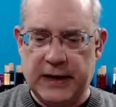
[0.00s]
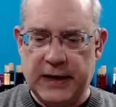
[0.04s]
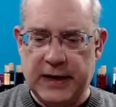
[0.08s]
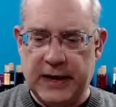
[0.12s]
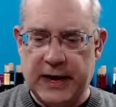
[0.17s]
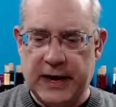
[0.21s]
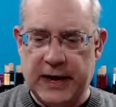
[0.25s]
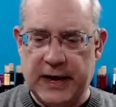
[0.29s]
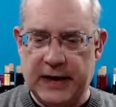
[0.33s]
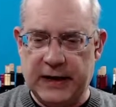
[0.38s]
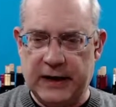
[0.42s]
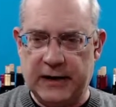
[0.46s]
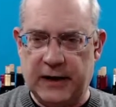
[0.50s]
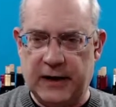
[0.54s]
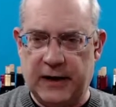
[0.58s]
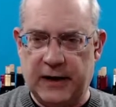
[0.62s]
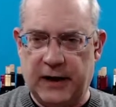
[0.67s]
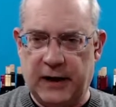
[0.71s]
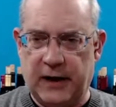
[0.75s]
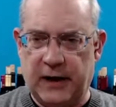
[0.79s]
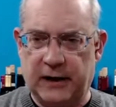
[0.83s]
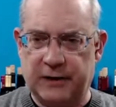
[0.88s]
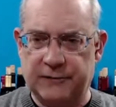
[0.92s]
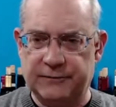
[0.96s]
And
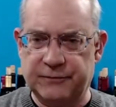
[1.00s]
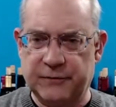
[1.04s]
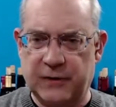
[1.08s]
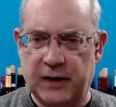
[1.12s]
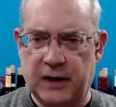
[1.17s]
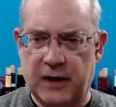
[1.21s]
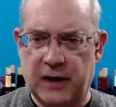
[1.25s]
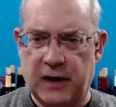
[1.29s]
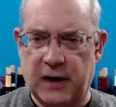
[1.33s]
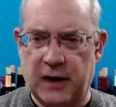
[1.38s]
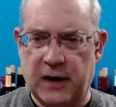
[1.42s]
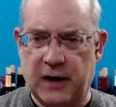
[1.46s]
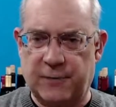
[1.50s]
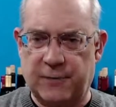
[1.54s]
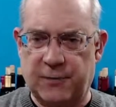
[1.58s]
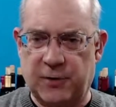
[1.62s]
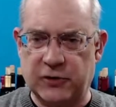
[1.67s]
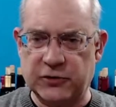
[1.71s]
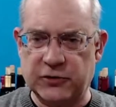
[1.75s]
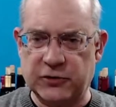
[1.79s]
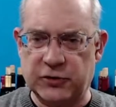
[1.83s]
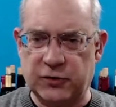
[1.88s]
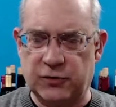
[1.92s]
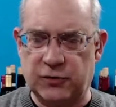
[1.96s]
I'm
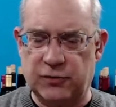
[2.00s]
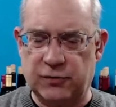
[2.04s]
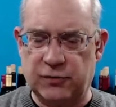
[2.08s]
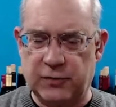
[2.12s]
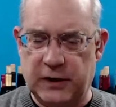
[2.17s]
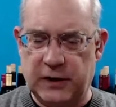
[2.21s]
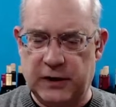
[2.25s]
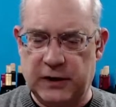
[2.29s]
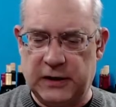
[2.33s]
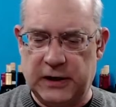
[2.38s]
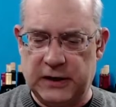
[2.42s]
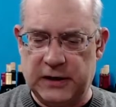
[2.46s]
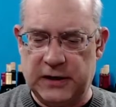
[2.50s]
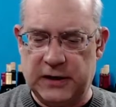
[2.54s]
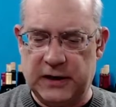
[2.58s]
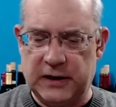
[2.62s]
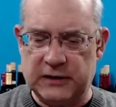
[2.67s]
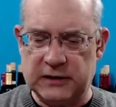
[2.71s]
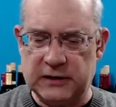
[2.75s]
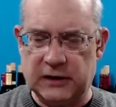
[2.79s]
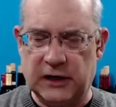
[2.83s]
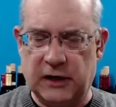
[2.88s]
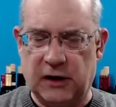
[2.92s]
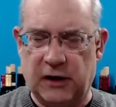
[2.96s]
also
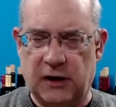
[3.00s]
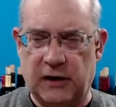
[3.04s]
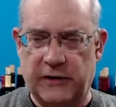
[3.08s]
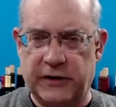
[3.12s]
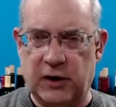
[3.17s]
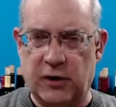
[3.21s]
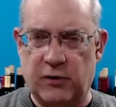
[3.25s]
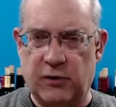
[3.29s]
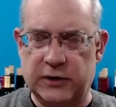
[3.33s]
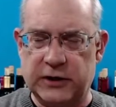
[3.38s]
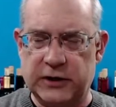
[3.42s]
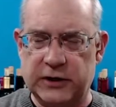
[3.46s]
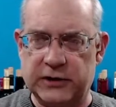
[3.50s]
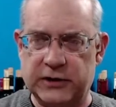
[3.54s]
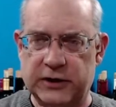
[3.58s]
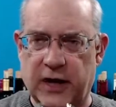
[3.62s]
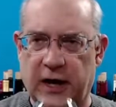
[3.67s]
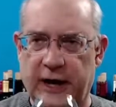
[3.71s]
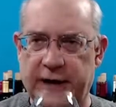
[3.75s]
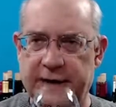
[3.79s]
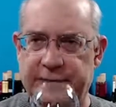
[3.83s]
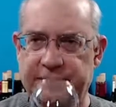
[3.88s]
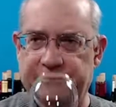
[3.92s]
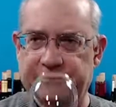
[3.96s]
it's a little on the oak
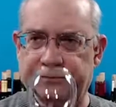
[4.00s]
side.